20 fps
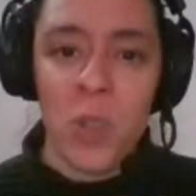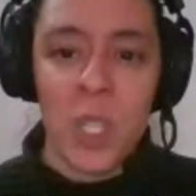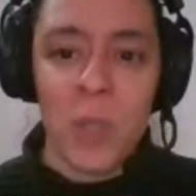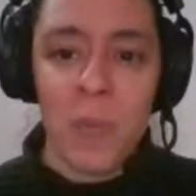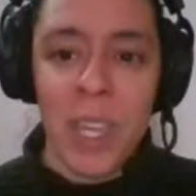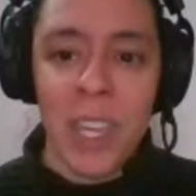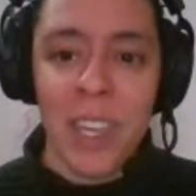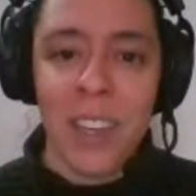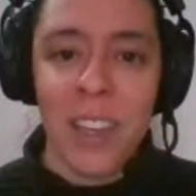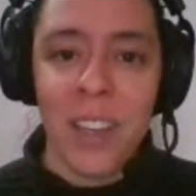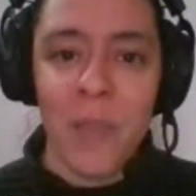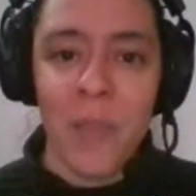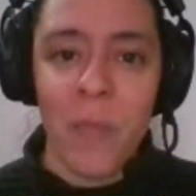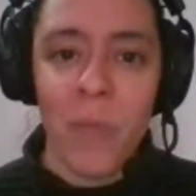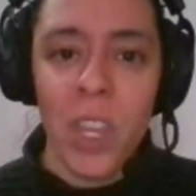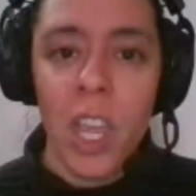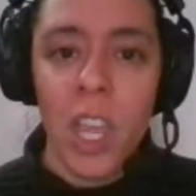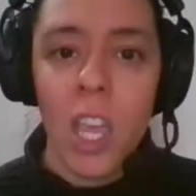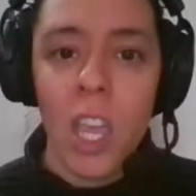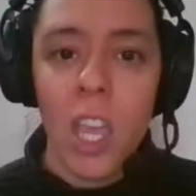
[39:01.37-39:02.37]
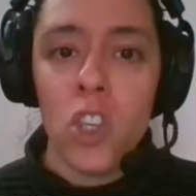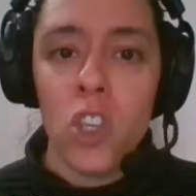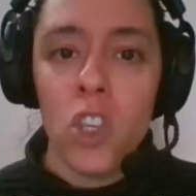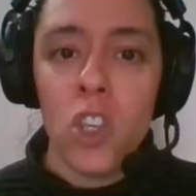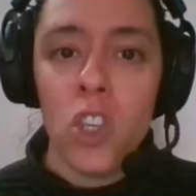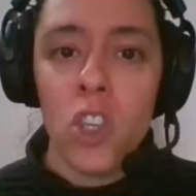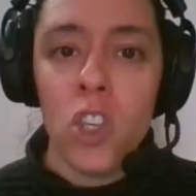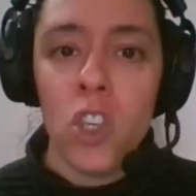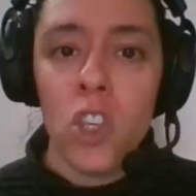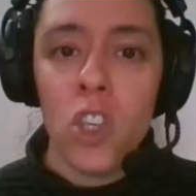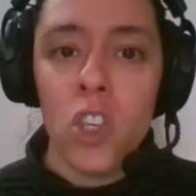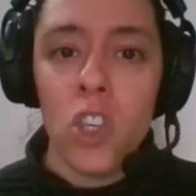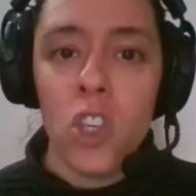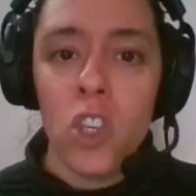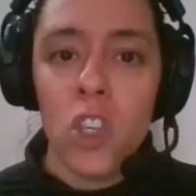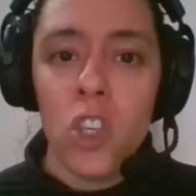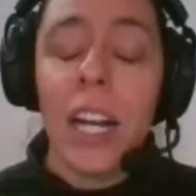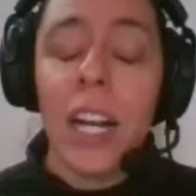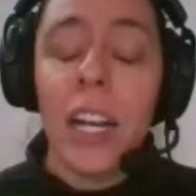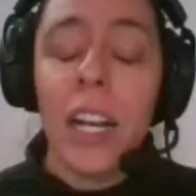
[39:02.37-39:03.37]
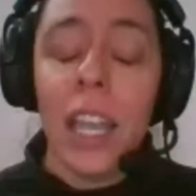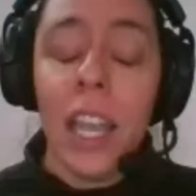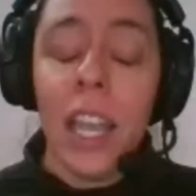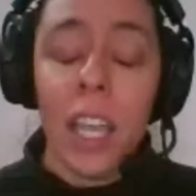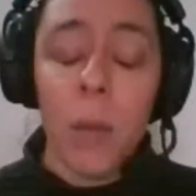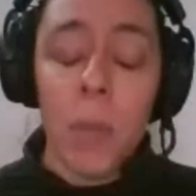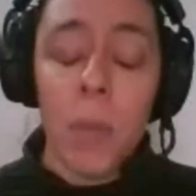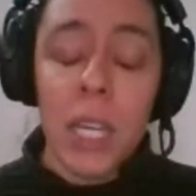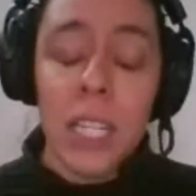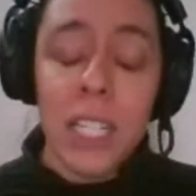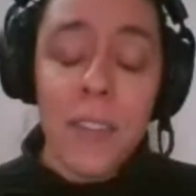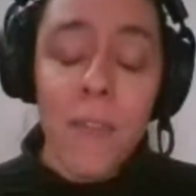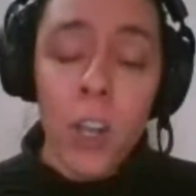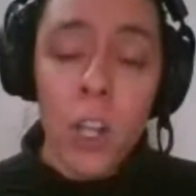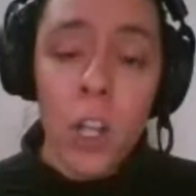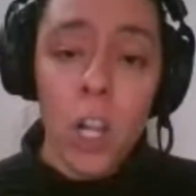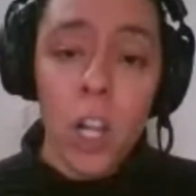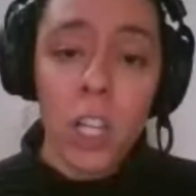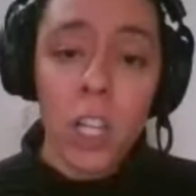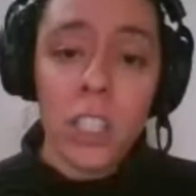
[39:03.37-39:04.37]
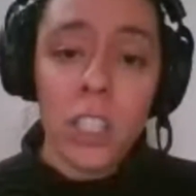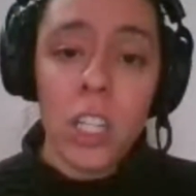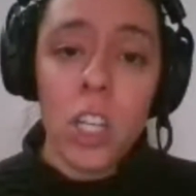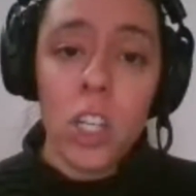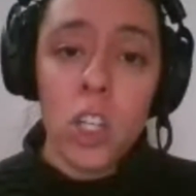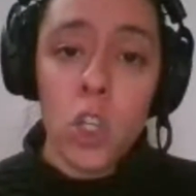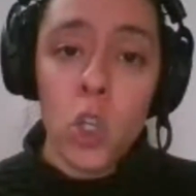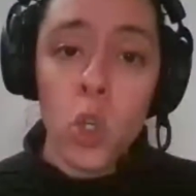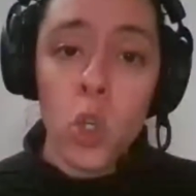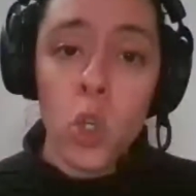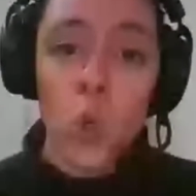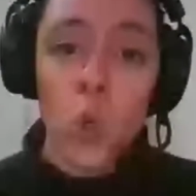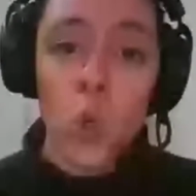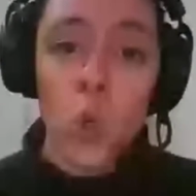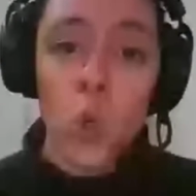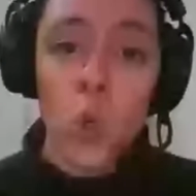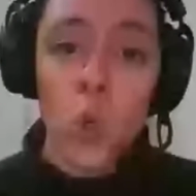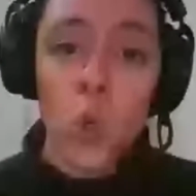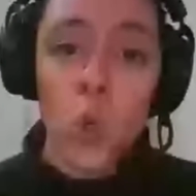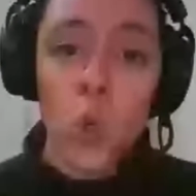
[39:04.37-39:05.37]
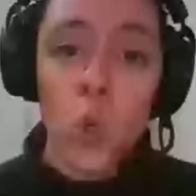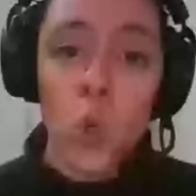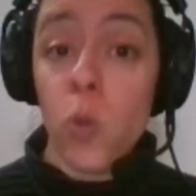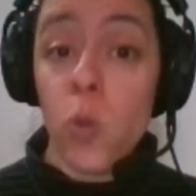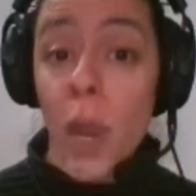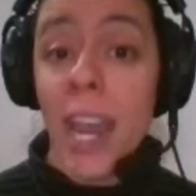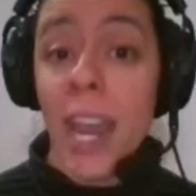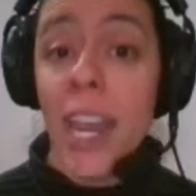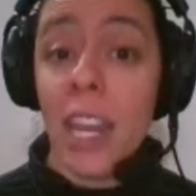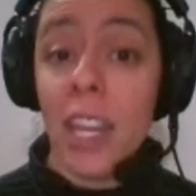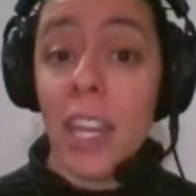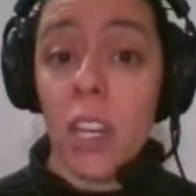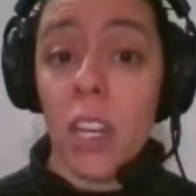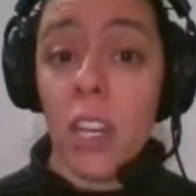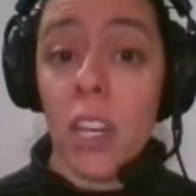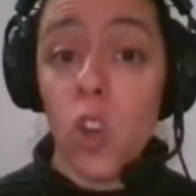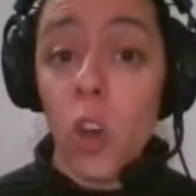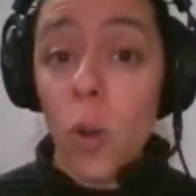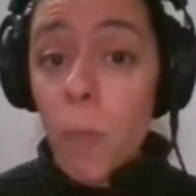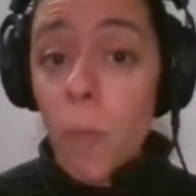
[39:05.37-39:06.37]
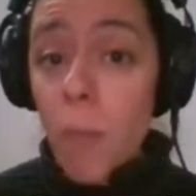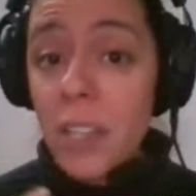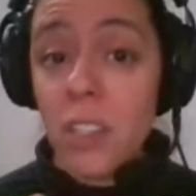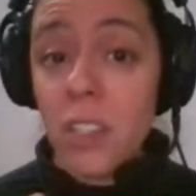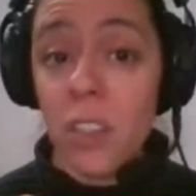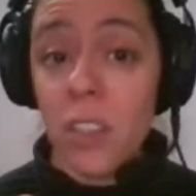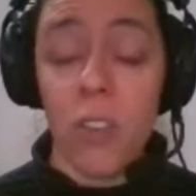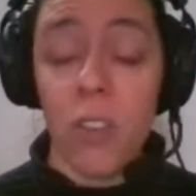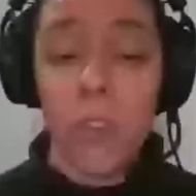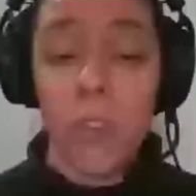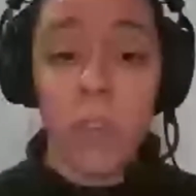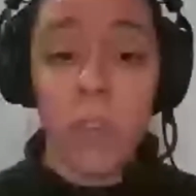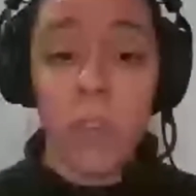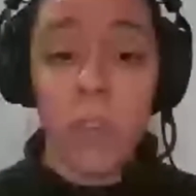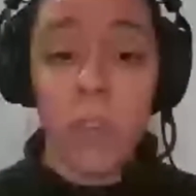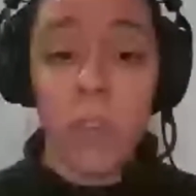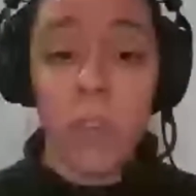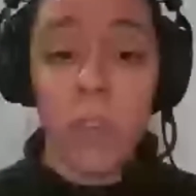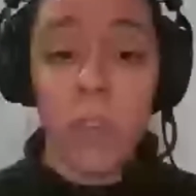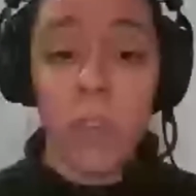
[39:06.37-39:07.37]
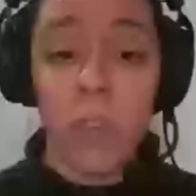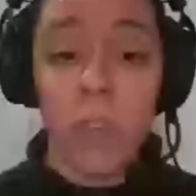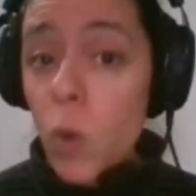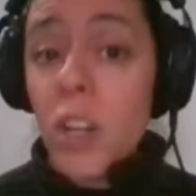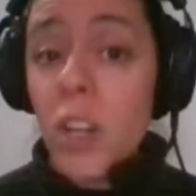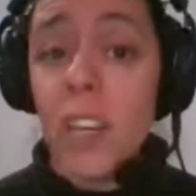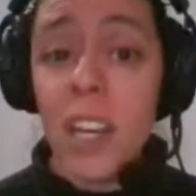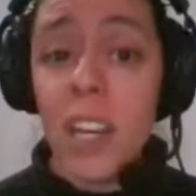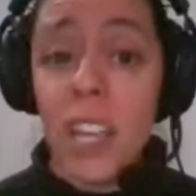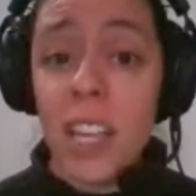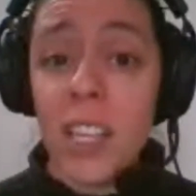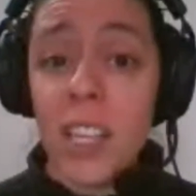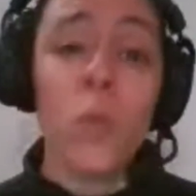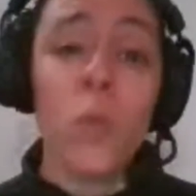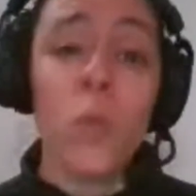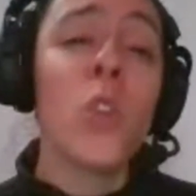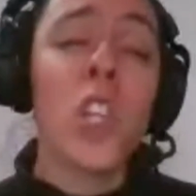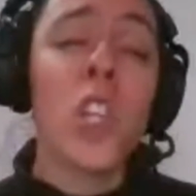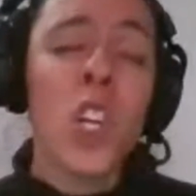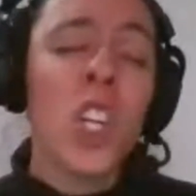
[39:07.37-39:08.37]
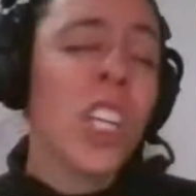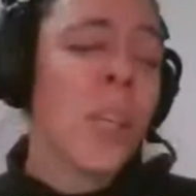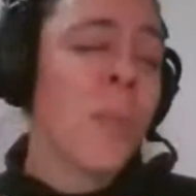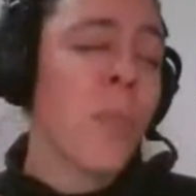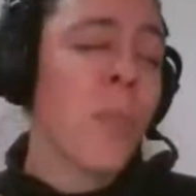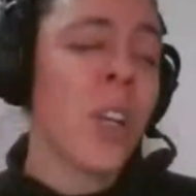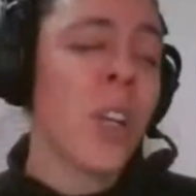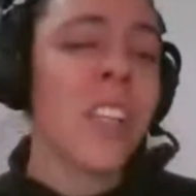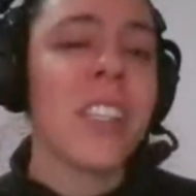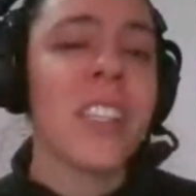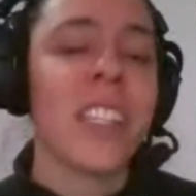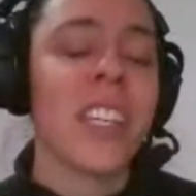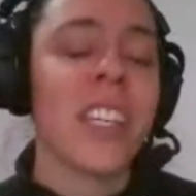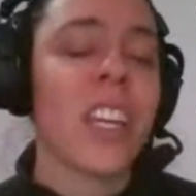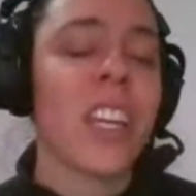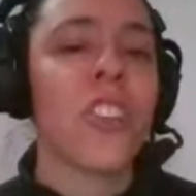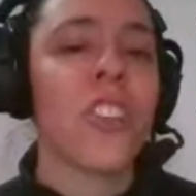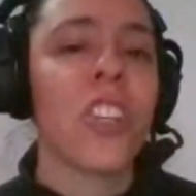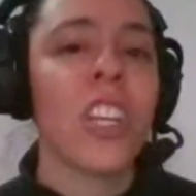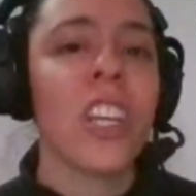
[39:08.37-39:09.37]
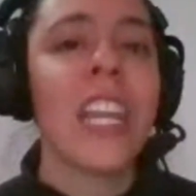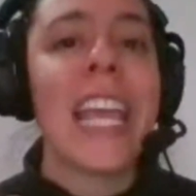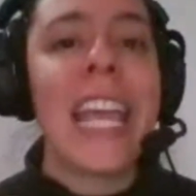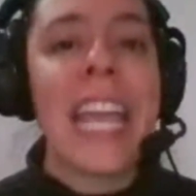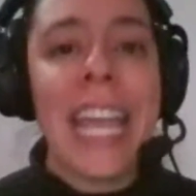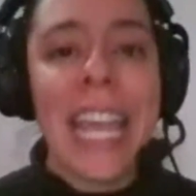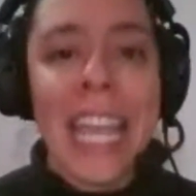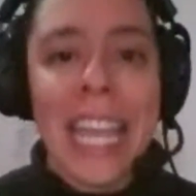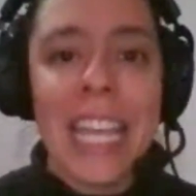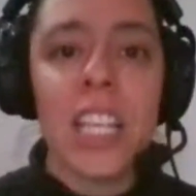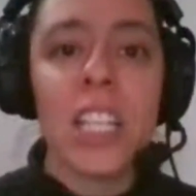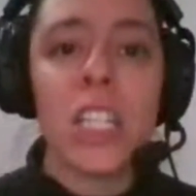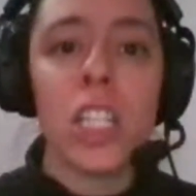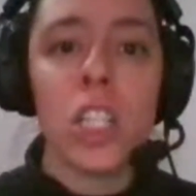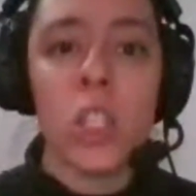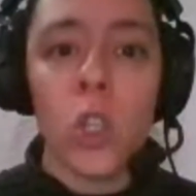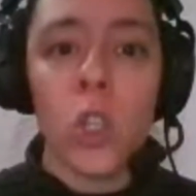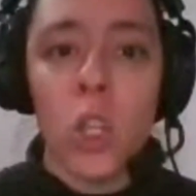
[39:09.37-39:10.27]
we speak. So it can be difficult to retrain your muscles. That's what it is. Learning pronunciation is